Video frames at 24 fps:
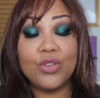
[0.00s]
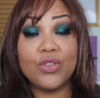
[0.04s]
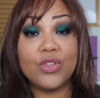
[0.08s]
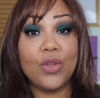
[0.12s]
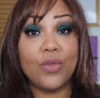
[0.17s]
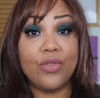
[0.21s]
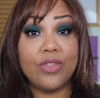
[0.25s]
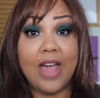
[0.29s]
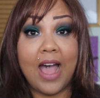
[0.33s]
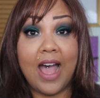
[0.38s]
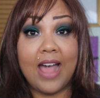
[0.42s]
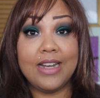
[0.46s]

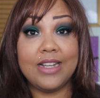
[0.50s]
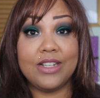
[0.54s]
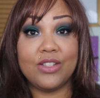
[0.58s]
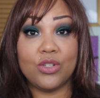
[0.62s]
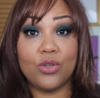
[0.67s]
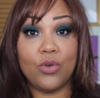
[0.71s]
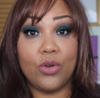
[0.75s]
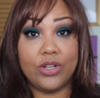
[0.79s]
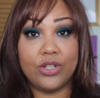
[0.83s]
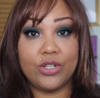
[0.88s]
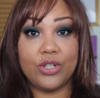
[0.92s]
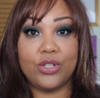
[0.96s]
So that
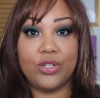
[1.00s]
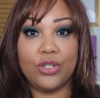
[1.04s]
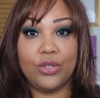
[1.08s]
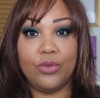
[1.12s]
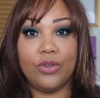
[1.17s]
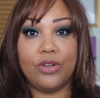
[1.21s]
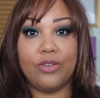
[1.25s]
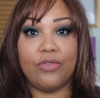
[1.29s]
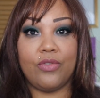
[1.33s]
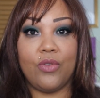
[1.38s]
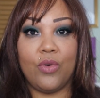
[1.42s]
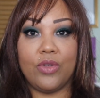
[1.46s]
is going to
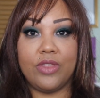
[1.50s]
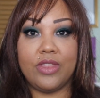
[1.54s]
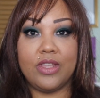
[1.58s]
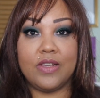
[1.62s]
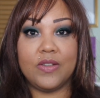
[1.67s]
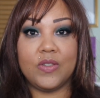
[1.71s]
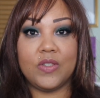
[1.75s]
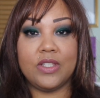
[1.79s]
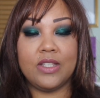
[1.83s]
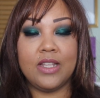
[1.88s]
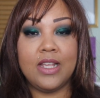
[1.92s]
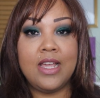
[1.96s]
do it for
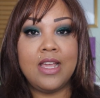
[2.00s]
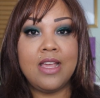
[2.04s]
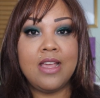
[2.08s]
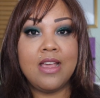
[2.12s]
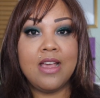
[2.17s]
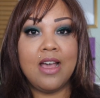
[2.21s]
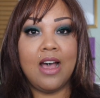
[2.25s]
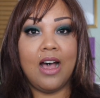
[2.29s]
this